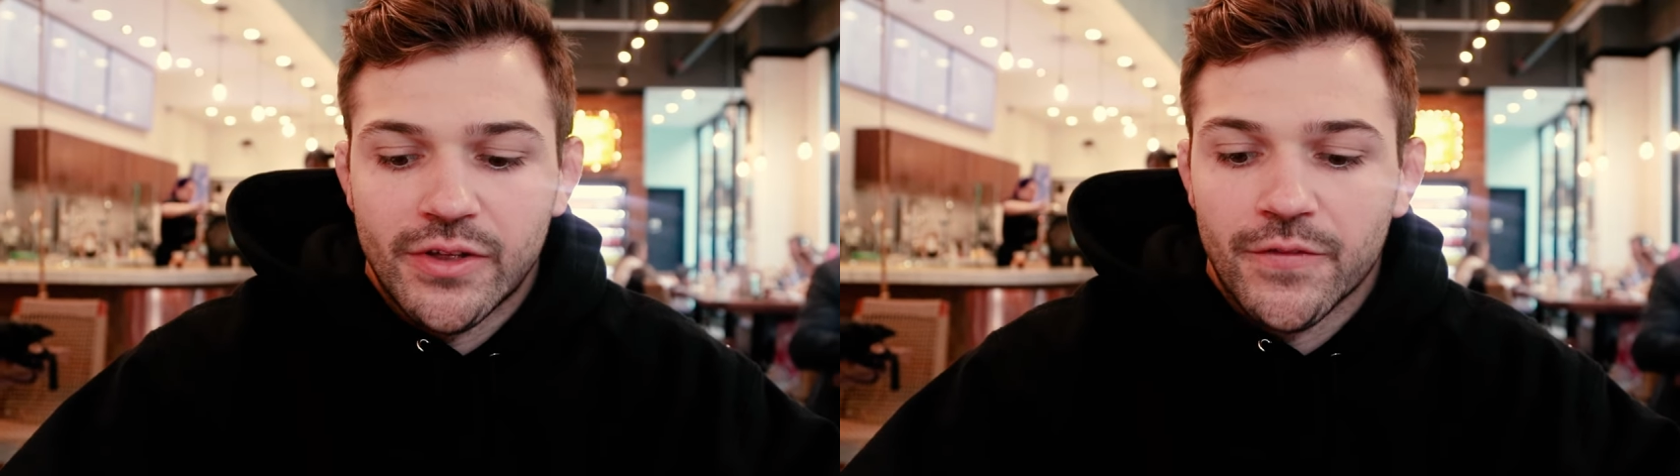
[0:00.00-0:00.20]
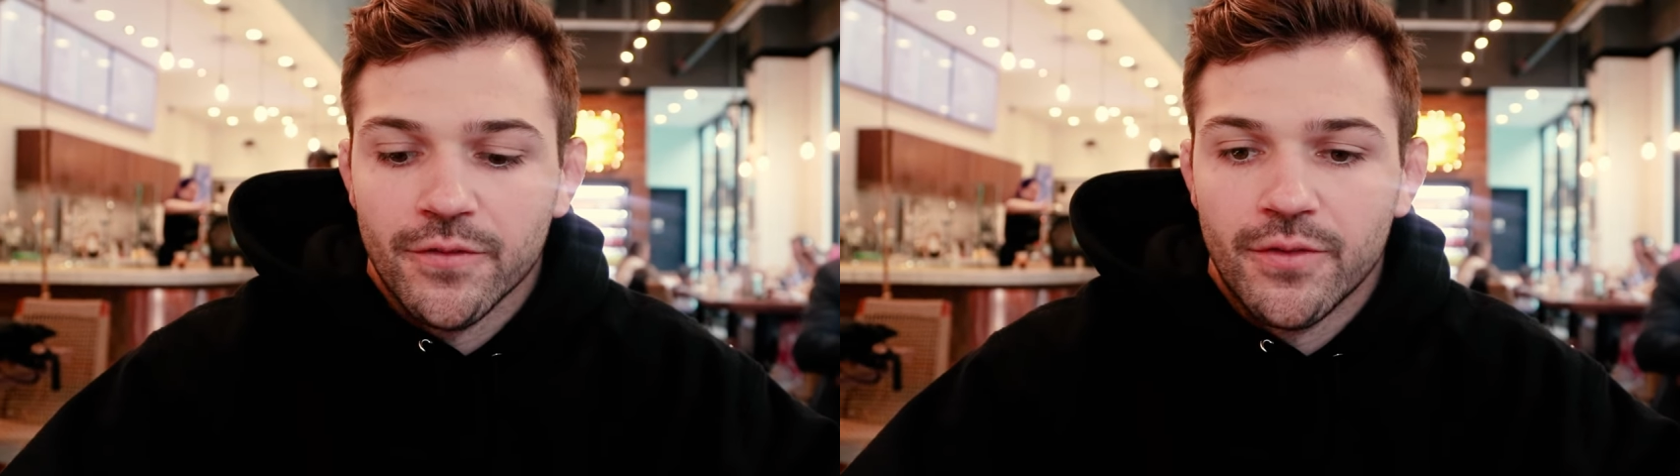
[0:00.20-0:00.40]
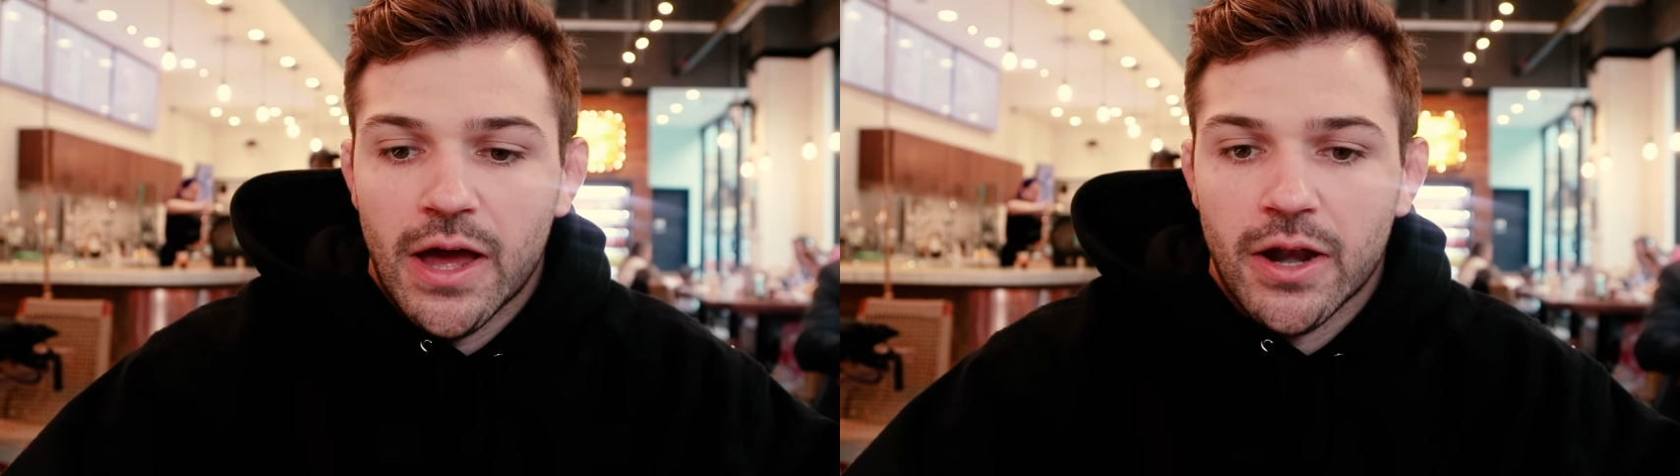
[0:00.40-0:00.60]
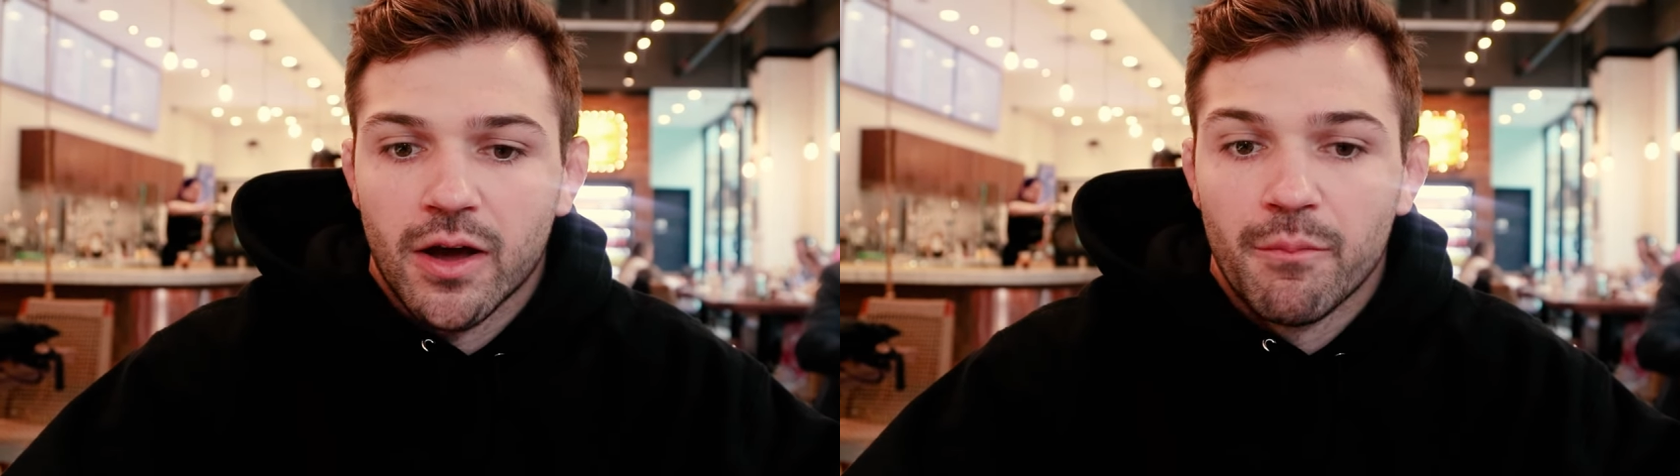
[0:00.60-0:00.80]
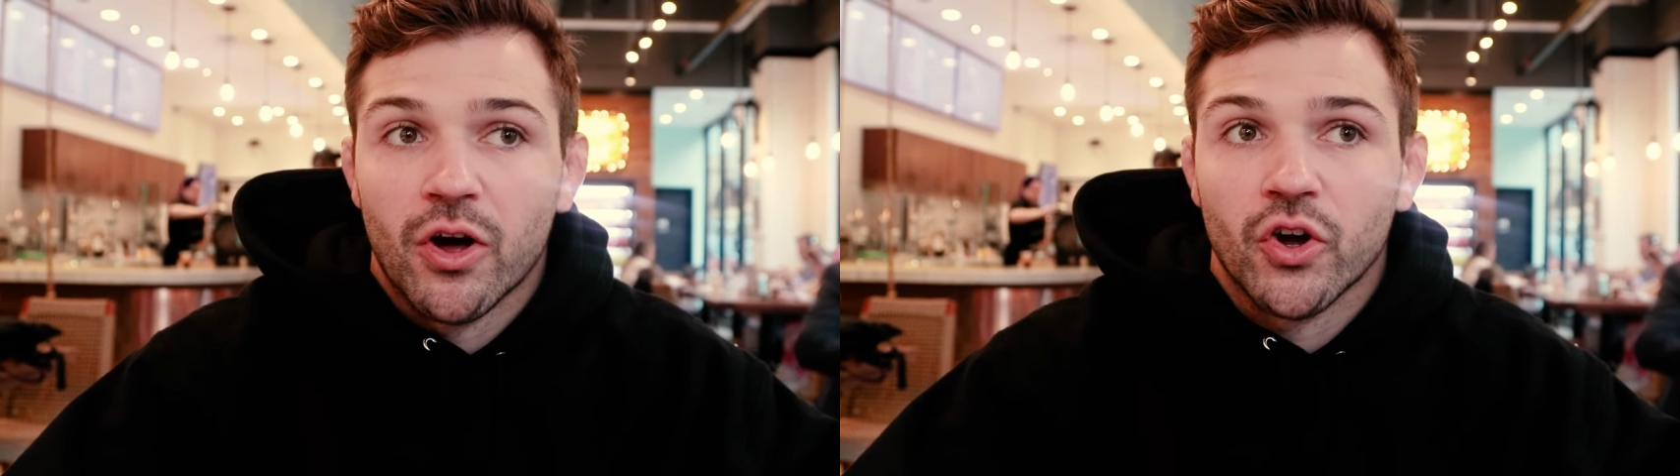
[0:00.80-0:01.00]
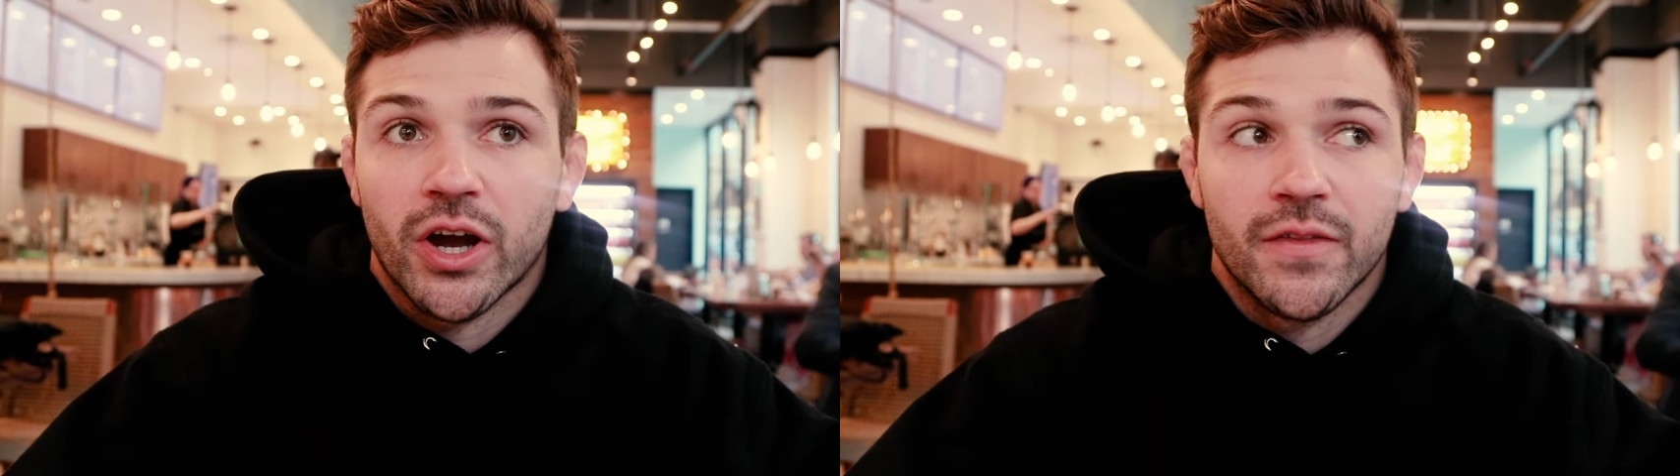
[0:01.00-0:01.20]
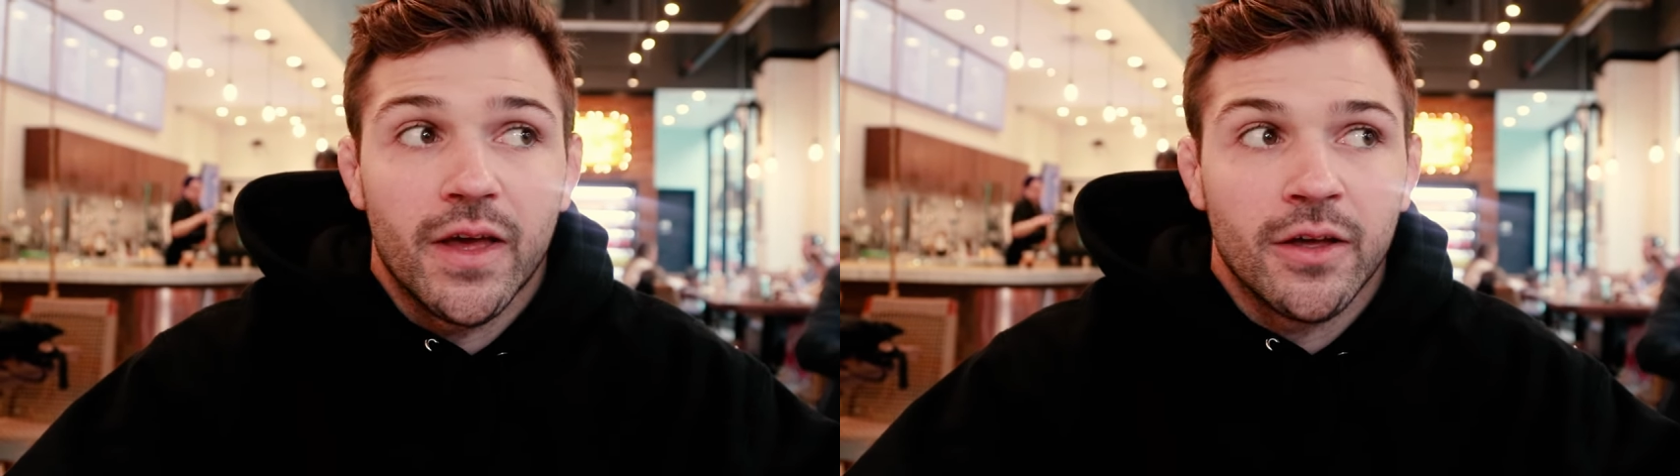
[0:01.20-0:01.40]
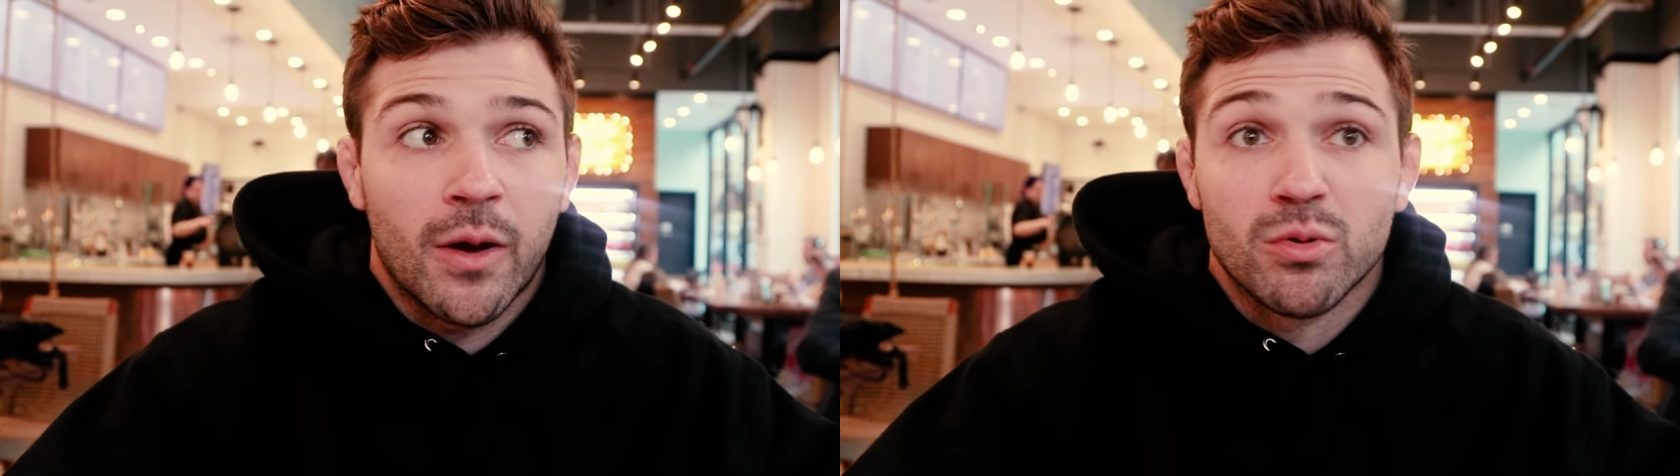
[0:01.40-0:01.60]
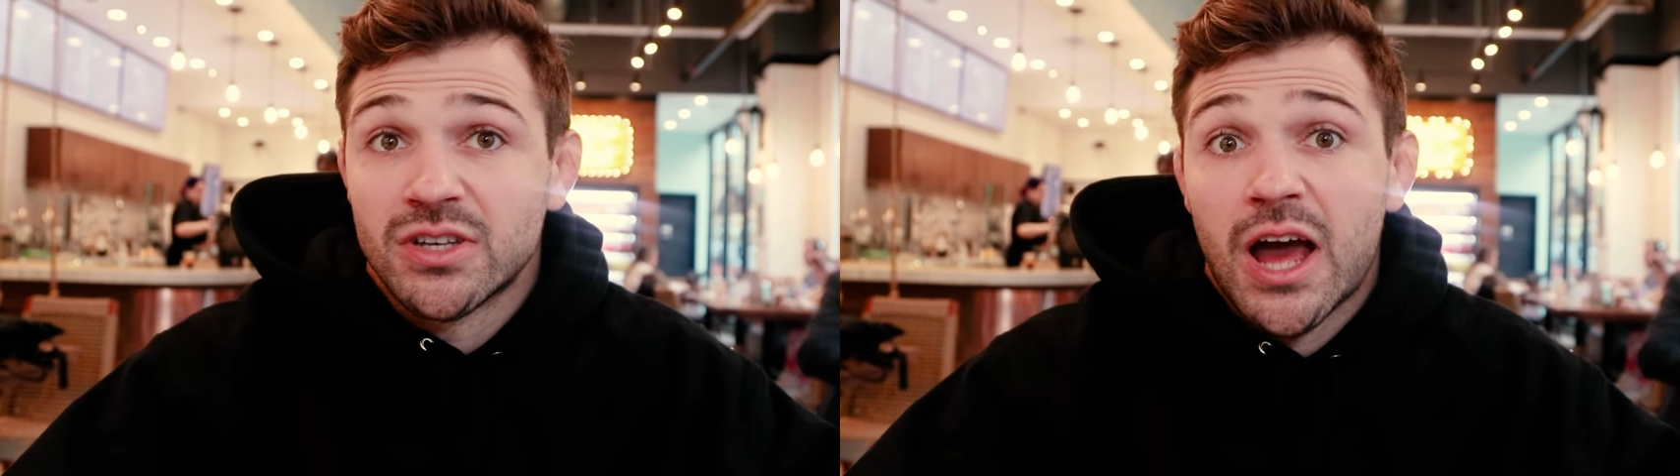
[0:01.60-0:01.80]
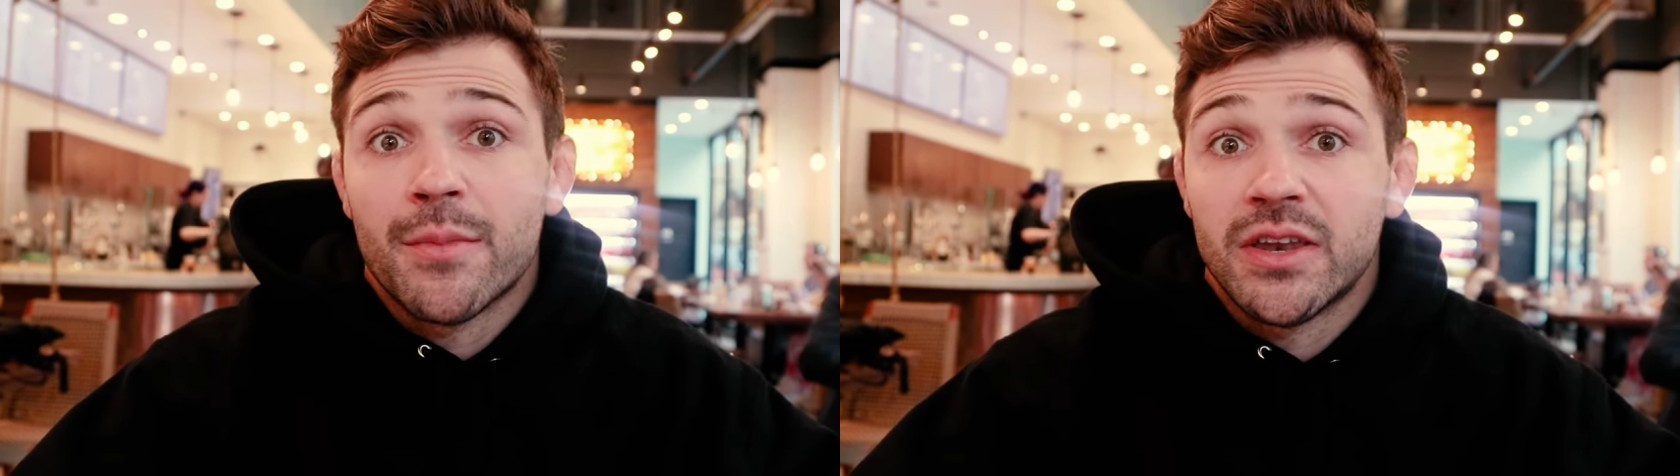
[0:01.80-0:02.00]
that that uh, Belgrade they I was a
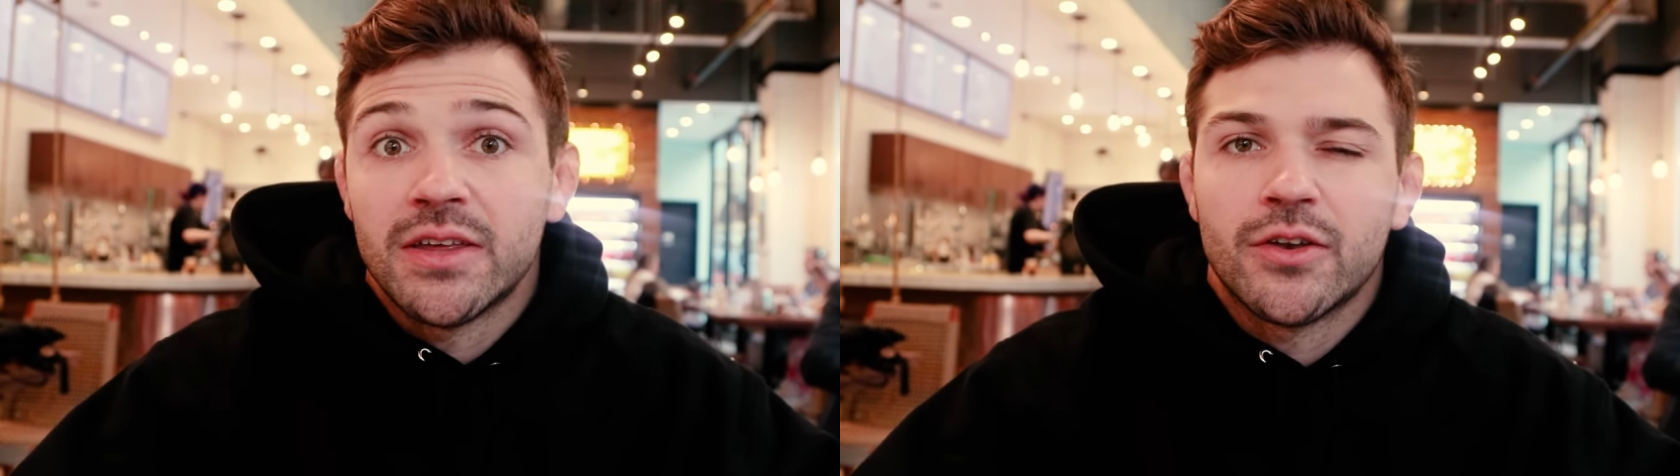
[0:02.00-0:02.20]
nominee.